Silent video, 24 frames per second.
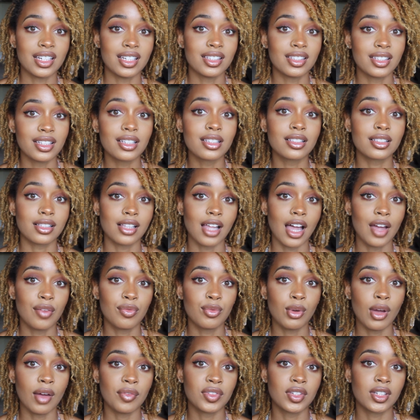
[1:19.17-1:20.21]
easiest
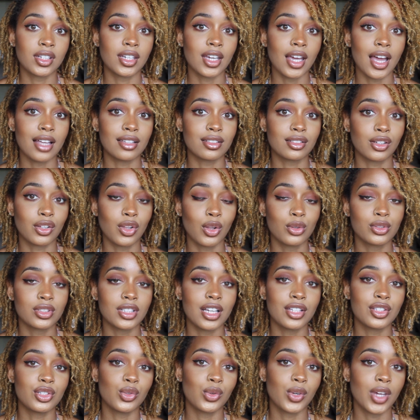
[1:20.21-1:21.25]
life, you have to get as
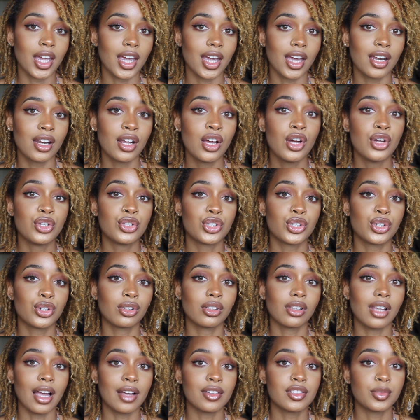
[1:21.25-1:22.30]
close as you can to
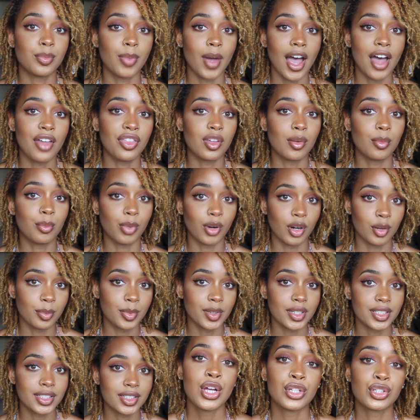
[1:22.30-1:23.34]
your life's path and
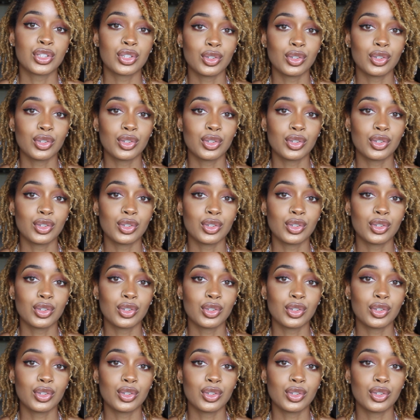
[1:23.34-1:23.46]
purpose.